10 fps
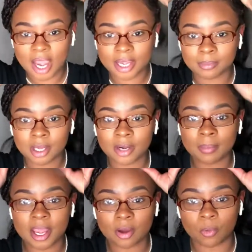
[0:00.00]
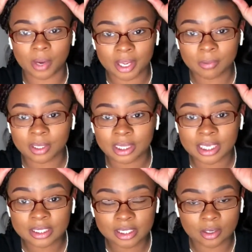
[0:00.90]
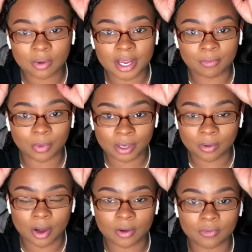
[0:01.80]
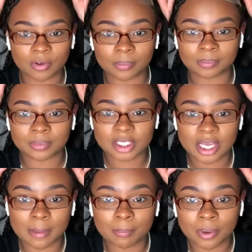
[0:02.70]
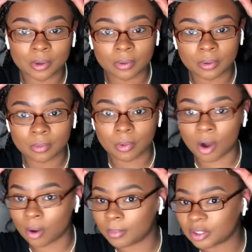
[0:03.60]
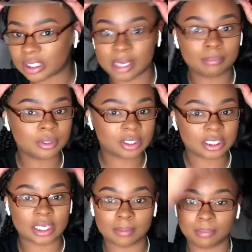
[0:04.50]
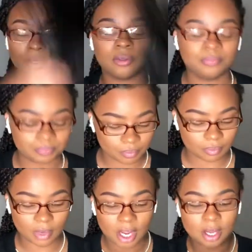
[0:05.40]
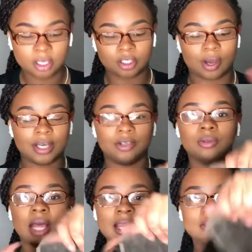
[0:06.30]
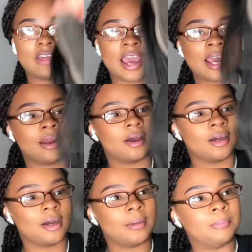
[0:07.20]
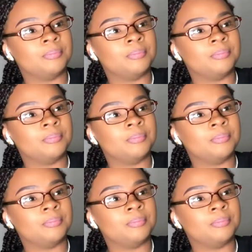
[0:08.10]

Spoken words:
am gonna make a wig with this. So it will go from temple, well almost temple to temple. So I do like that.